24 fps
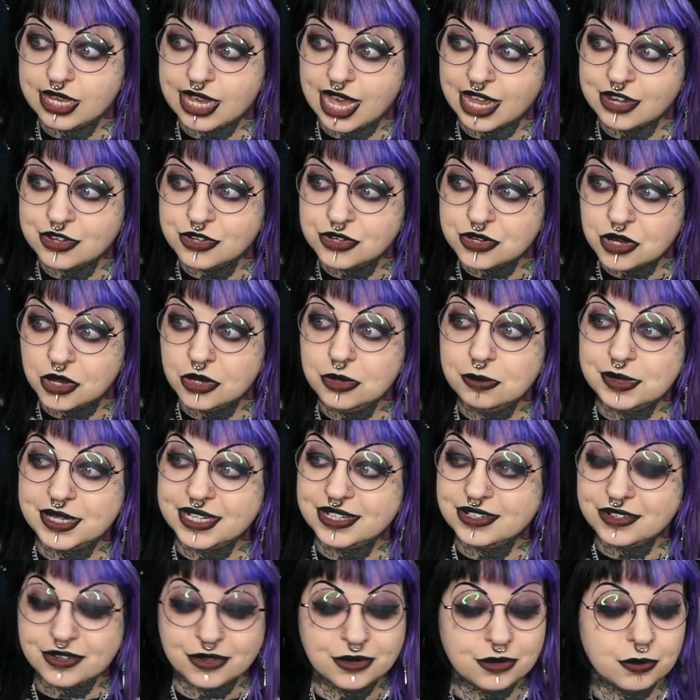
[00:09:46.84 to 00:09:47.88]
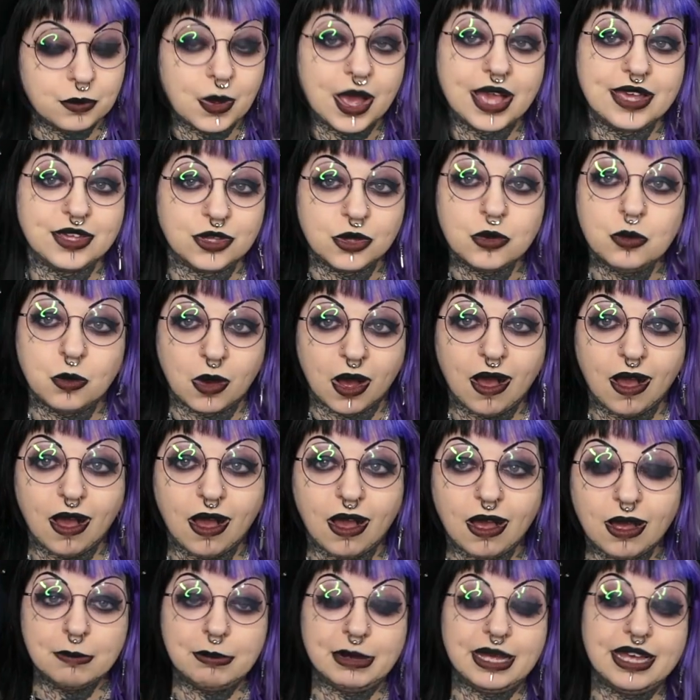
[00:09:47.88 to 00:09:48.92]
and nobody knew where you
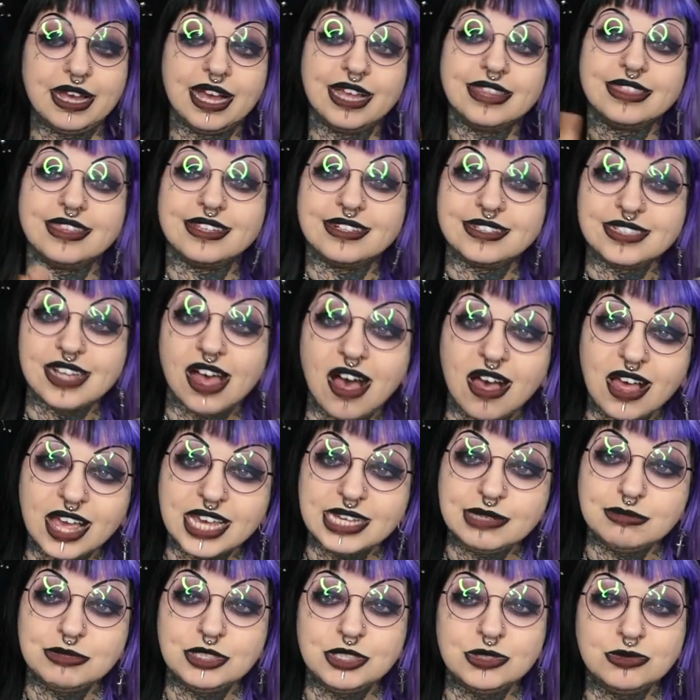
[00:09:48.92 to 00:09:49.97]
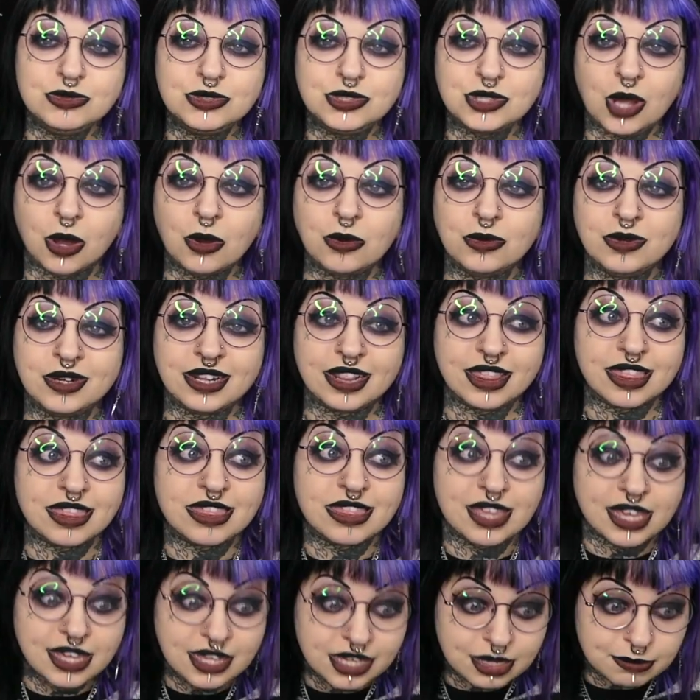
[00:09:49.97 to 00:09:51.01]
were. But at the time, you don't
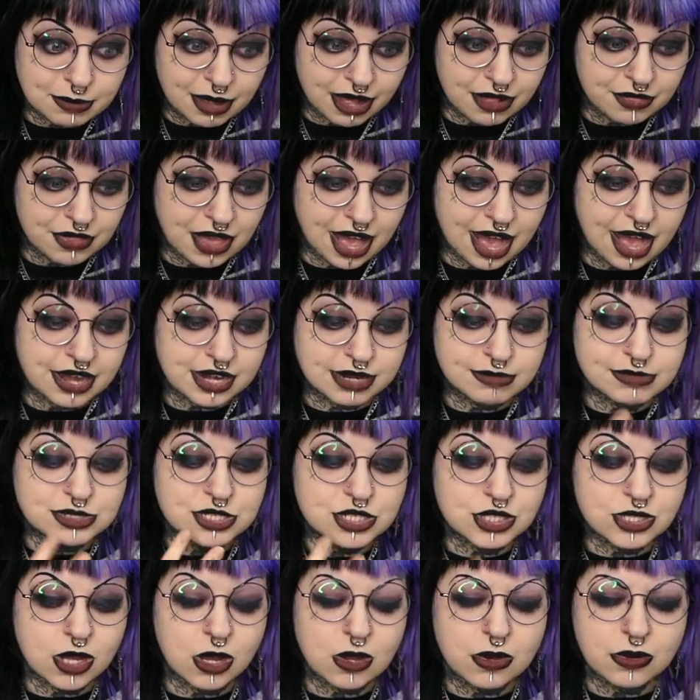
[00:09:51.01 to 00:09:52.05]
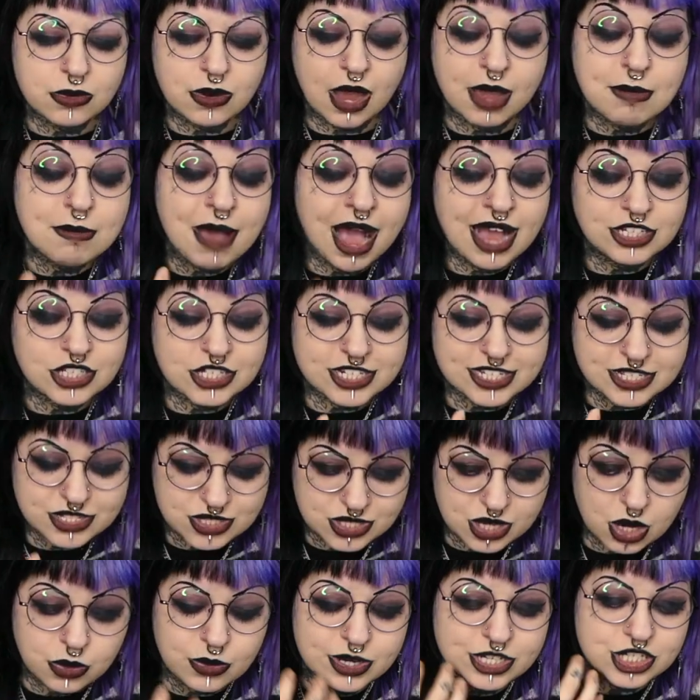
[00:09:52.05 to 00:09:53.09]
think about that. And I'm actually
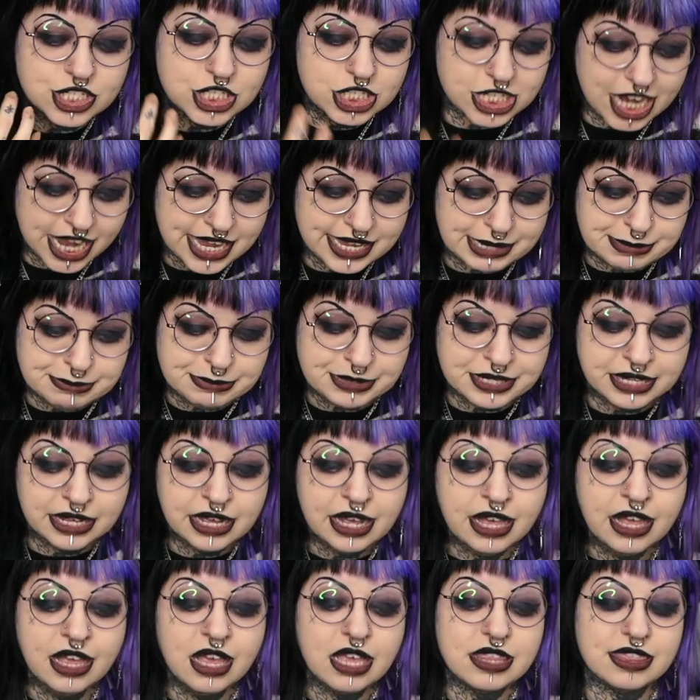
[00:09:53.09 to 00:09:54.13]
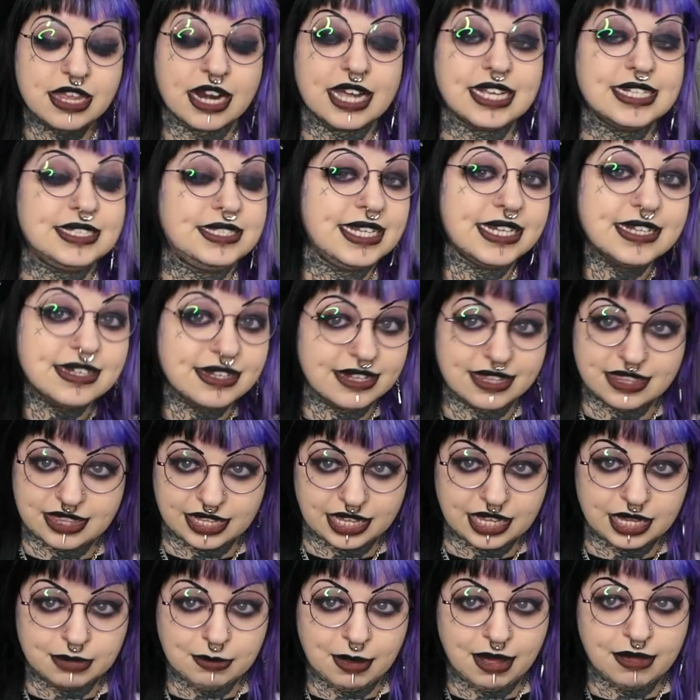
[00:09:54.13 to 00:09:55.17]
so ashamed that I didn't
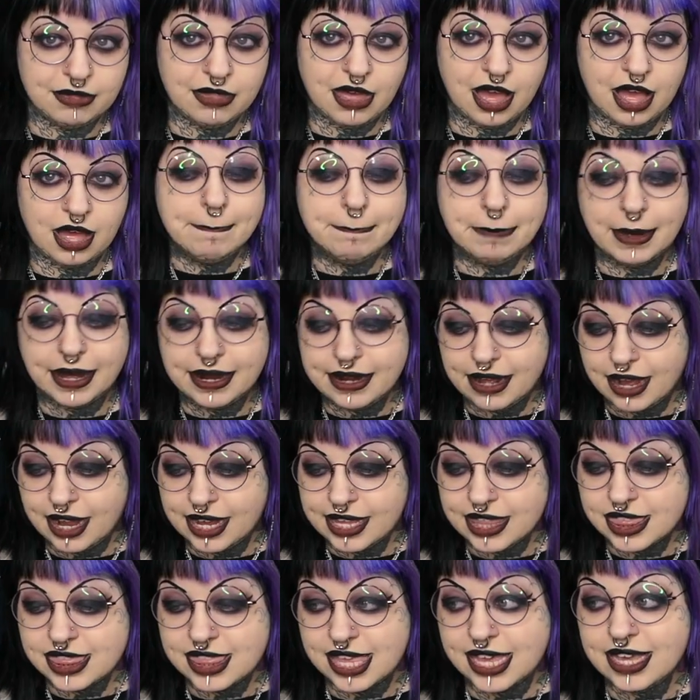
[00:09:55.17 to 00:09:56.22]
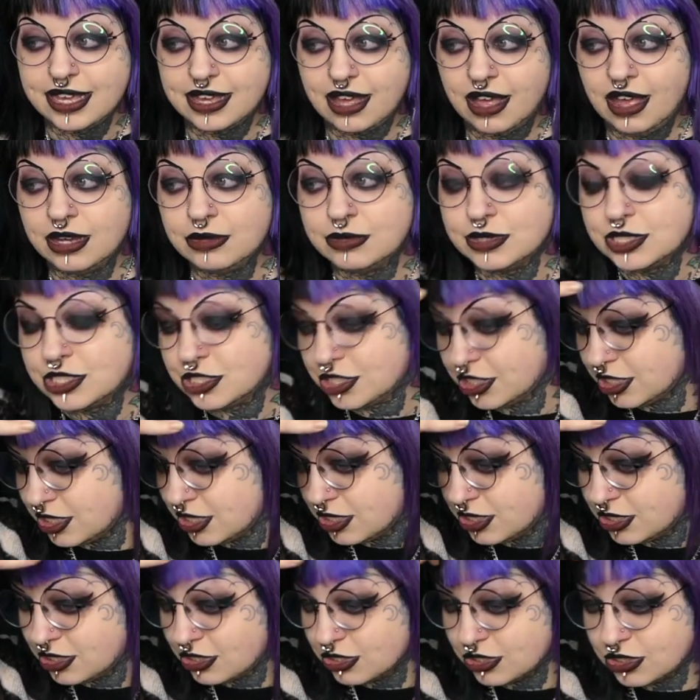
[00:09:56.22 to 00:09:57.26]
think about that. But I think I was
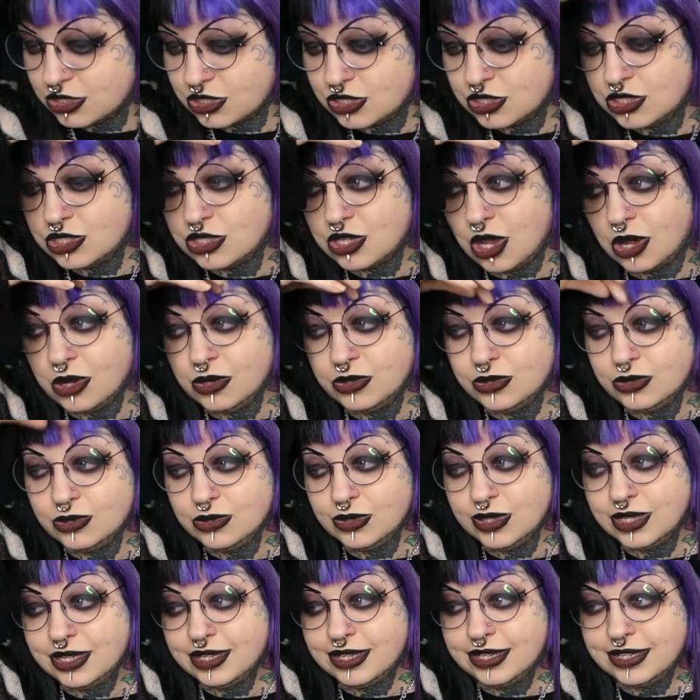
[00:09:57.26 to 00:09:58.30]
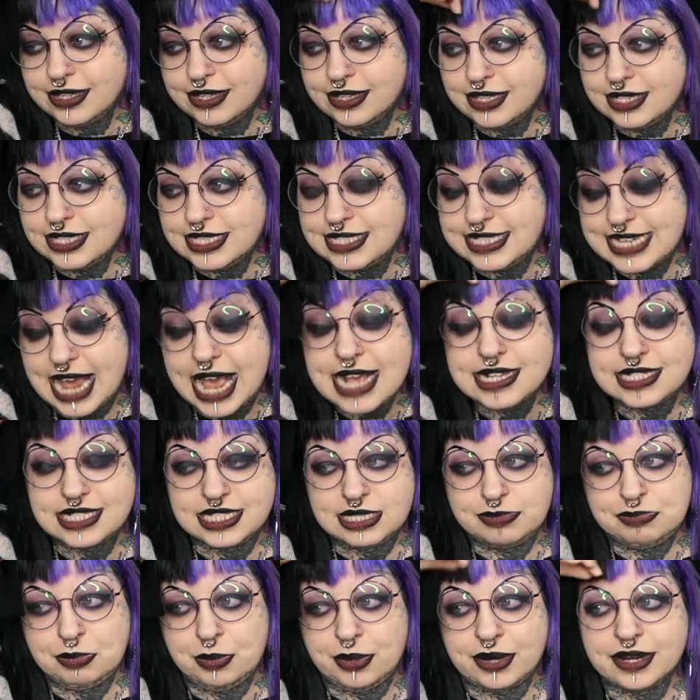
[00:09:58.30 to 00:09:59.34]
just so
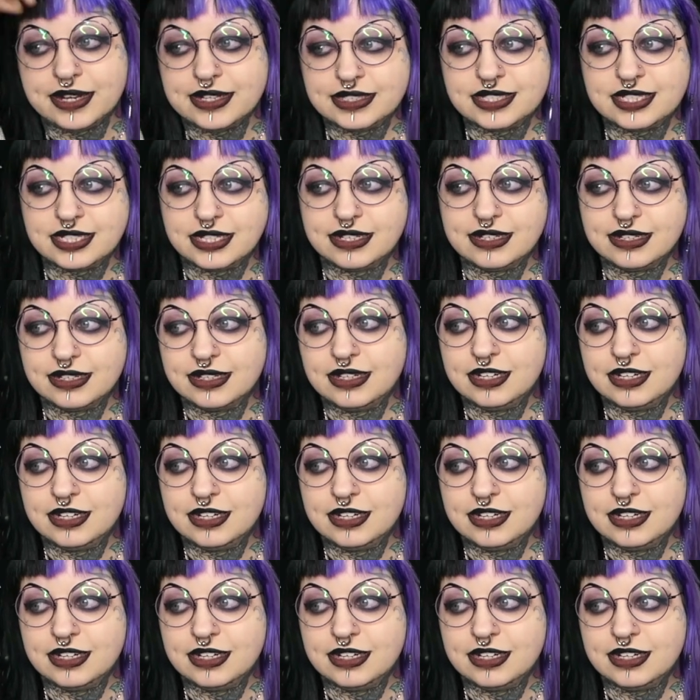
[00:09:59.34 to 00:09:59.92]
desperate